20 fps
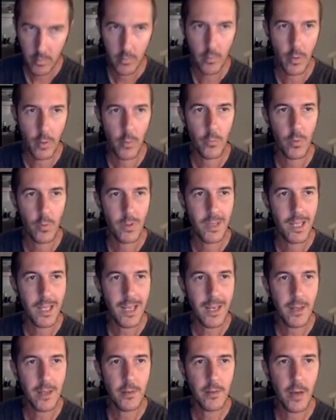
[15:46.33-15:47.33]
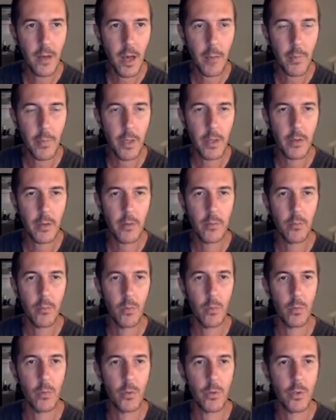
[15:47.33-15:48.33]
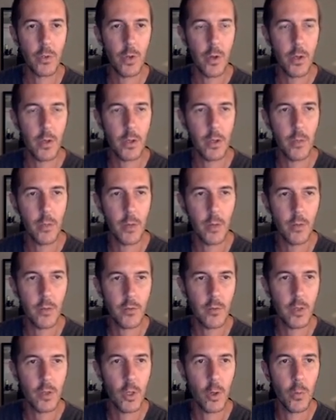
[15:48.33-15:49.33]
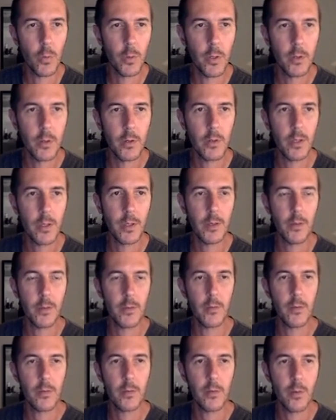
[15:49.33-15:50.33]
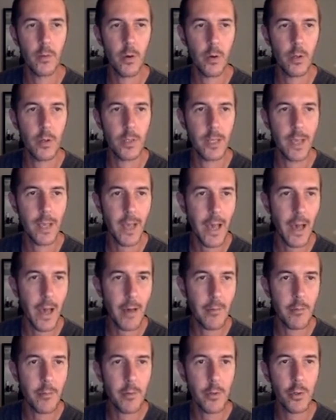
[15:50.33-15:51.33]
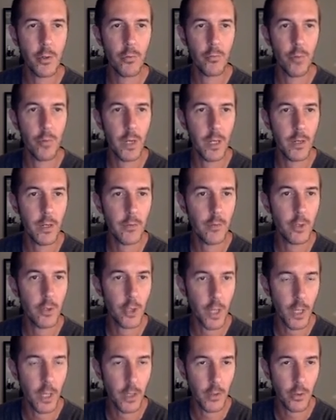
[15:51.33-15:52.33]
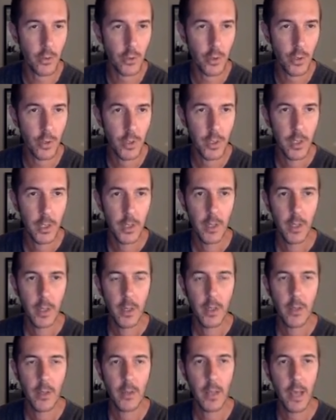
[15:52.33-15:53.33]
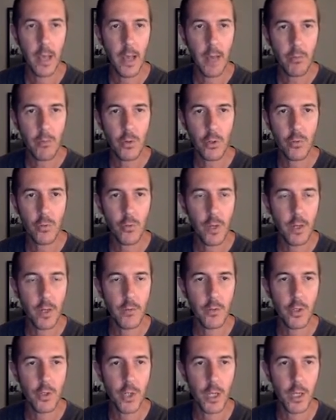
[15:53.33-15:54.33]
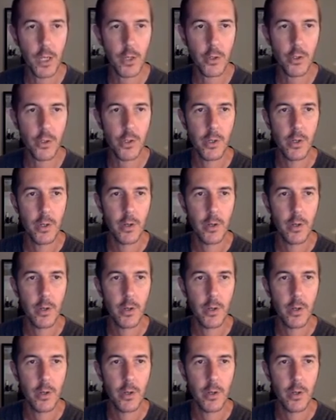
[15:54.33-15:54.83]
A related topic when we're talking about slope is called the average rate of change. And the average rate of change